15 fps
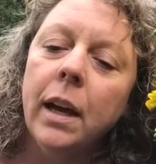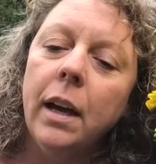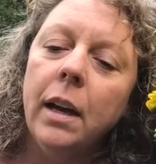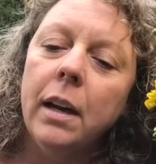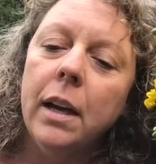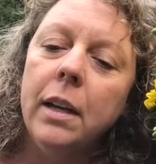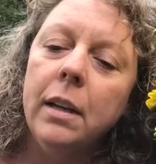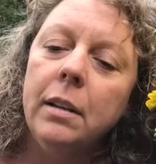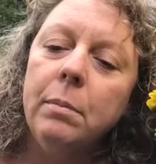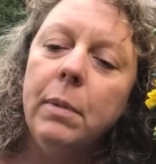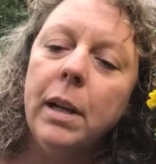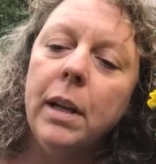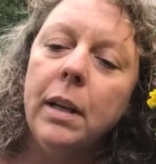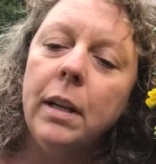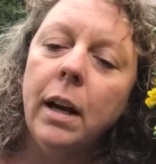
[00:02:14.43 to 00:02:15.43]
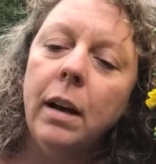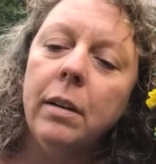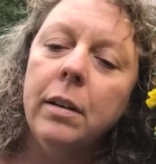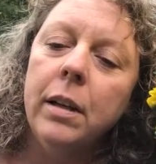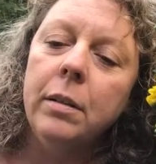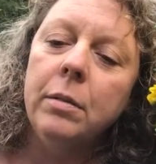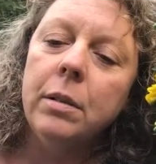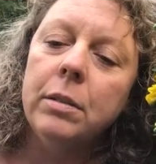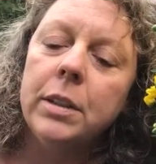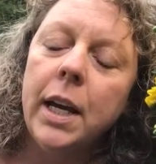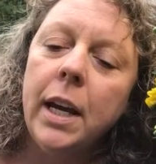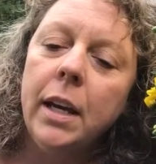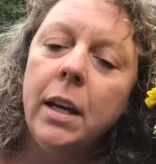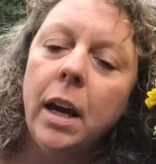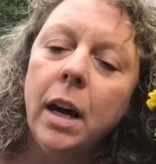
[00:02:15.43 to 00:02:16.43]
At any minute now, he will
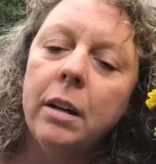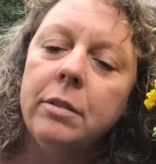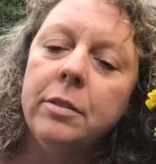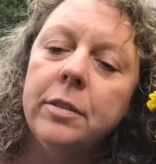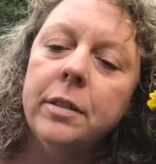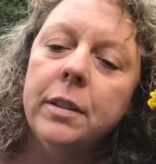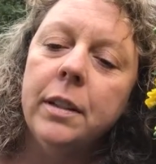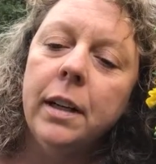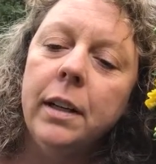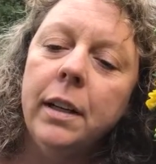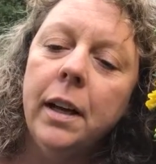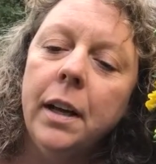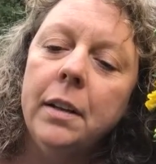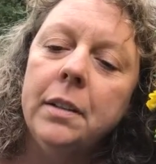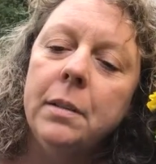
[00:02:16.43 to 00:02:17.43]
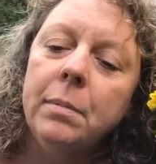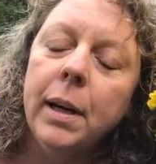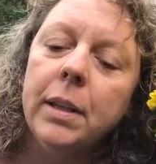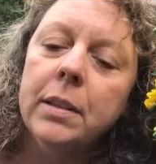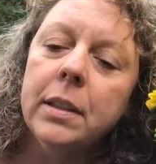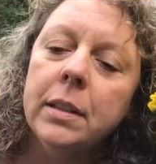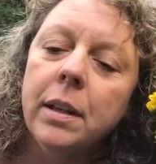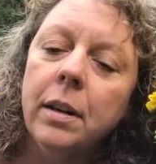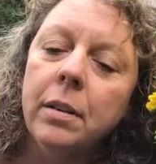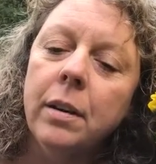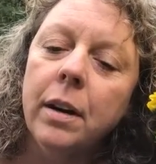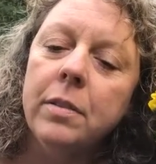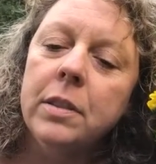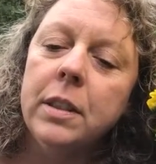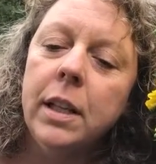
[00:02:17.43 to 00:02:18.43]
take off and head to Mexico.
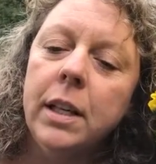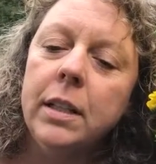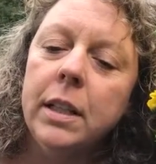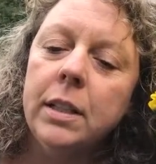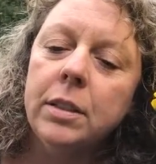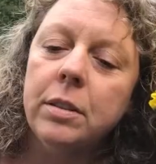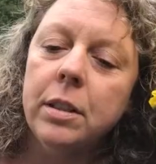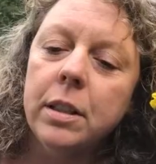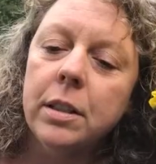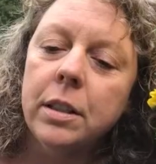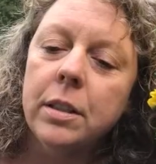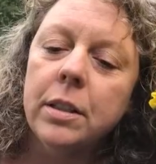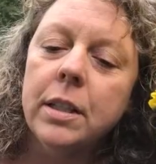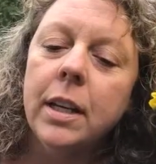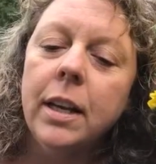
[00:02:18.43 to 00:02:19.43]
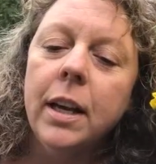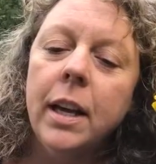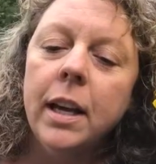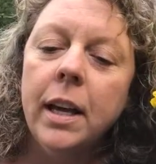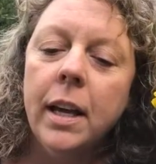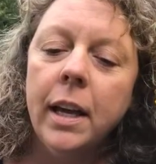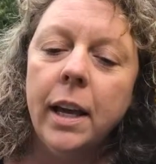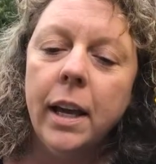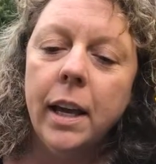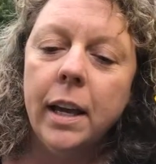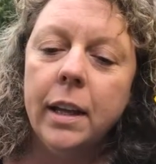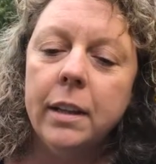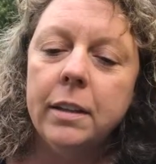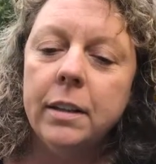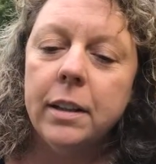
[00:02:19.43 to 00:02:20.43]
I've studied these creatures,
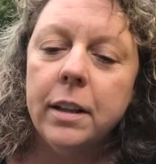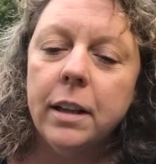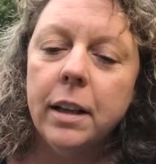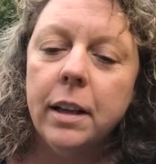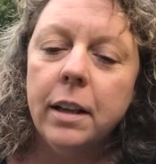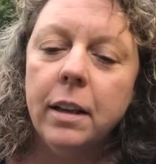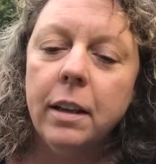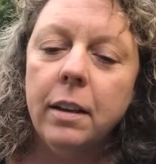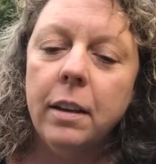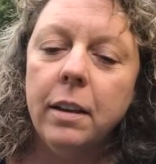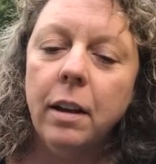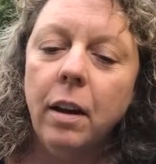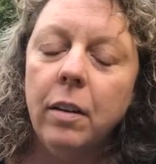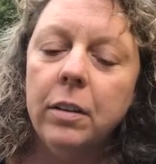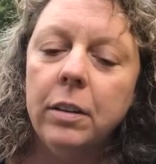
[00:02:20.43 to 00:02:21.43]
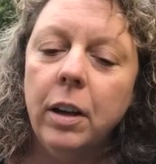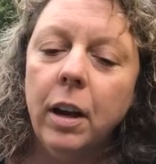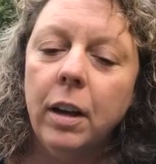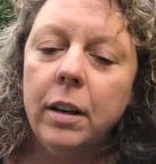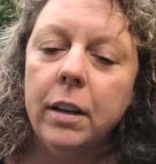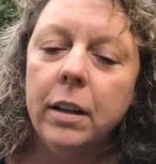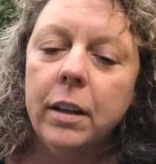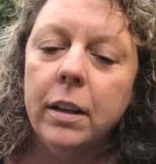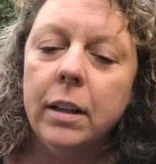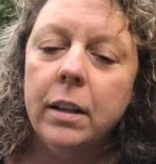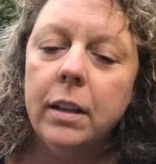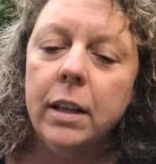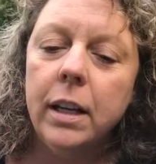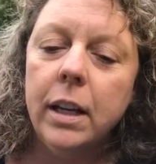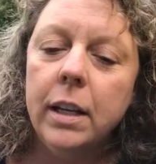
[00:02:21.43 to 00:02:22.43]
and not
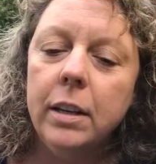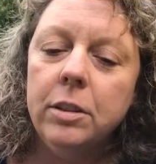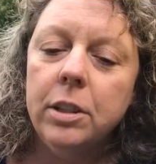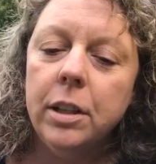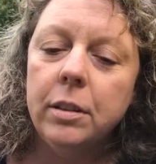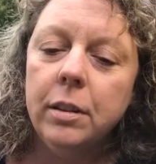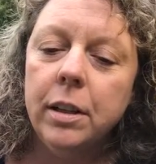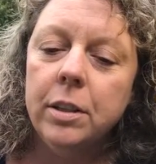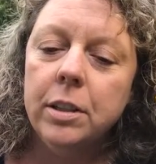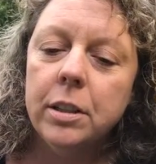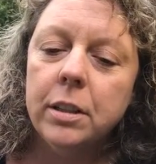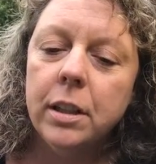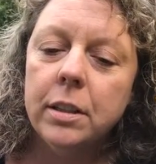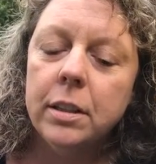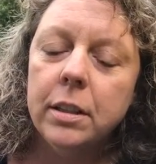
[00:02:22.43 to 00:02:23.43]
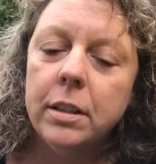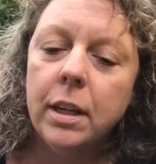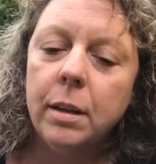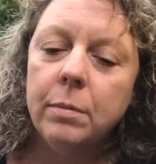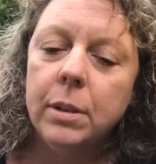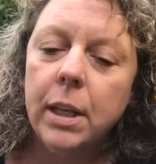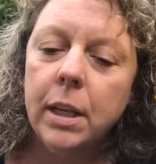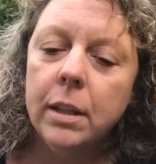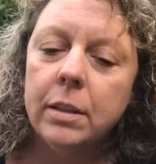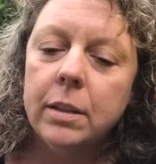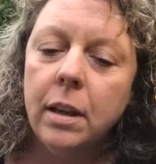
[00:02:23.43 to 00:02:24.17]
any generation does the same thing.